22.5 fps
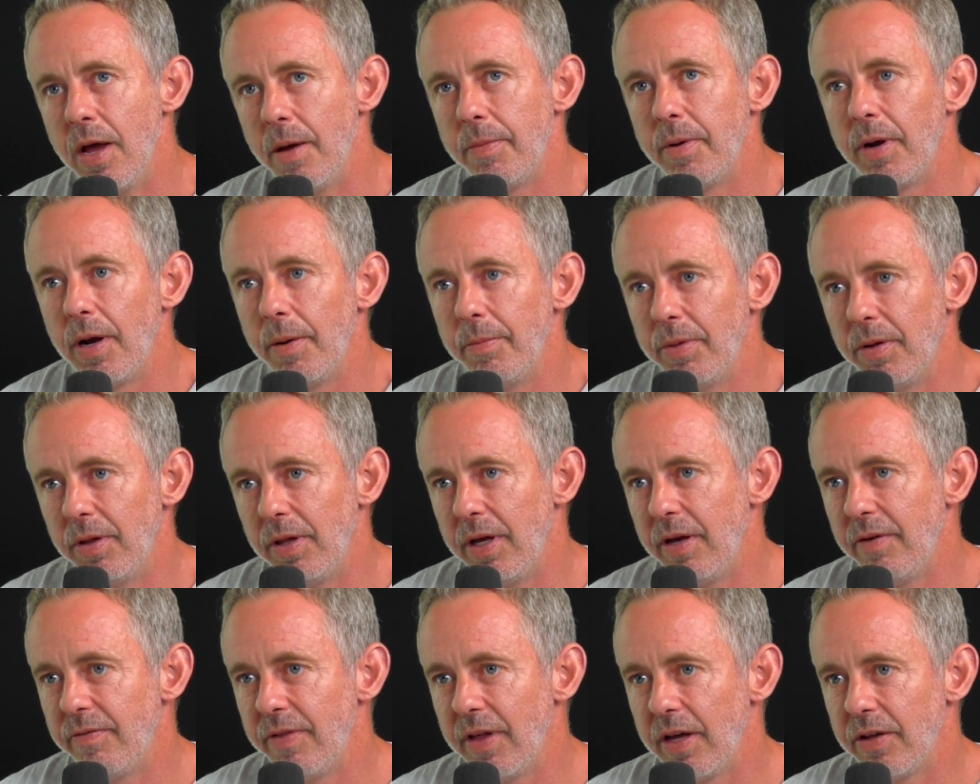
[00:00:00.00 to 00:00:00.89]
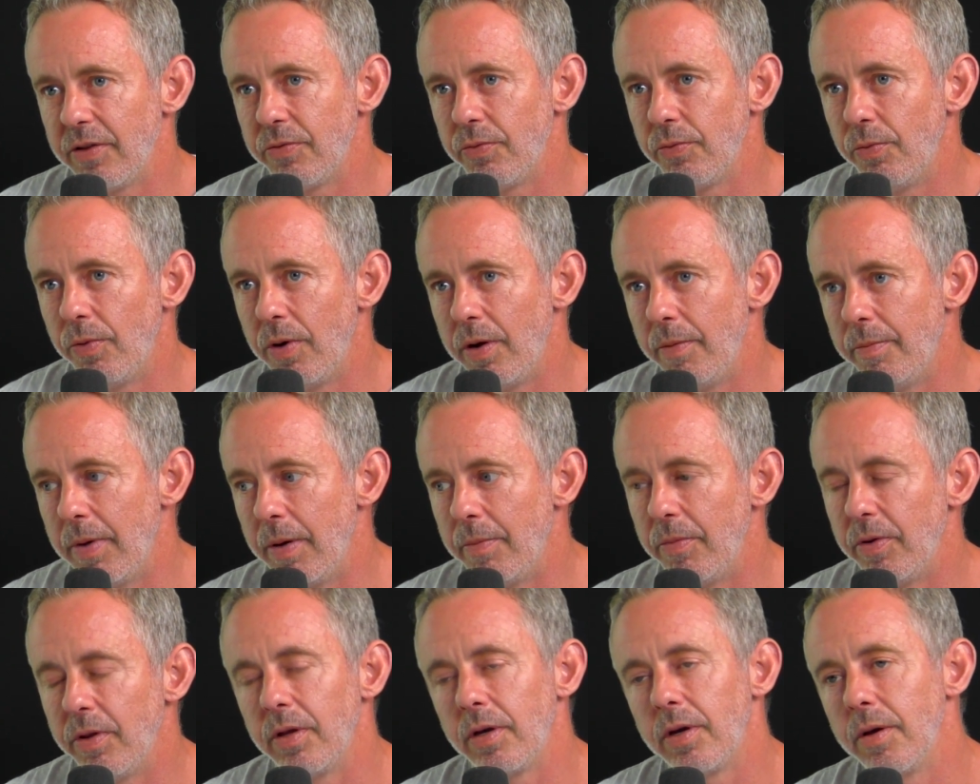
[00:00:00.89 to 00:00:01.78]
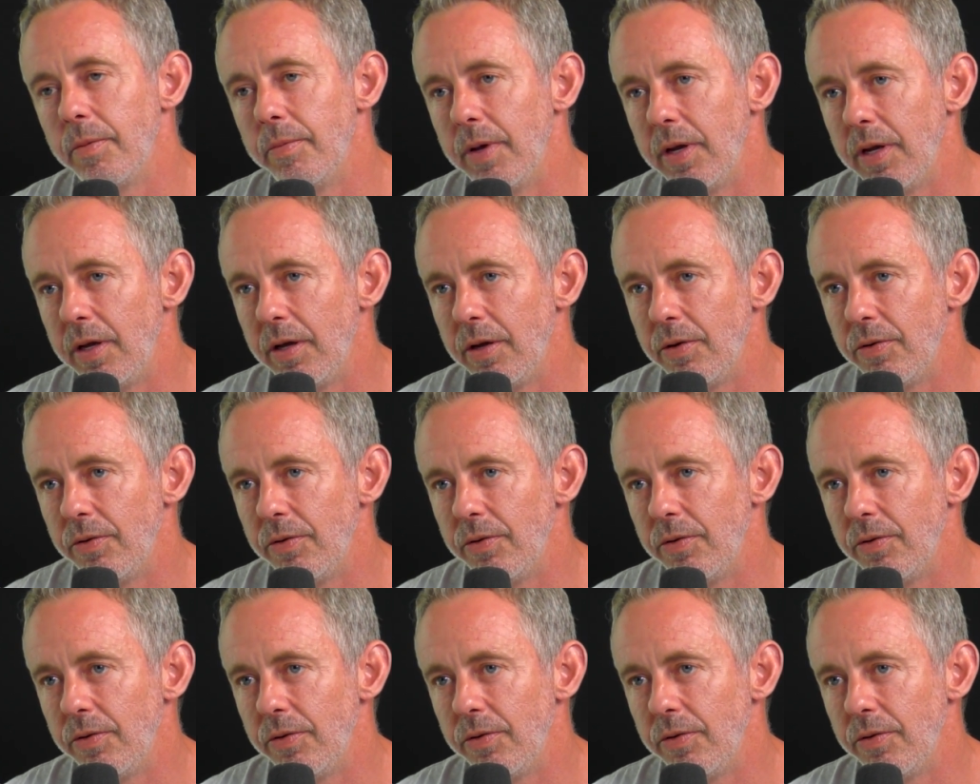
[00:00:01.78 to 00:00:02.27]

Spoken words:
but I believe that's one member of the committee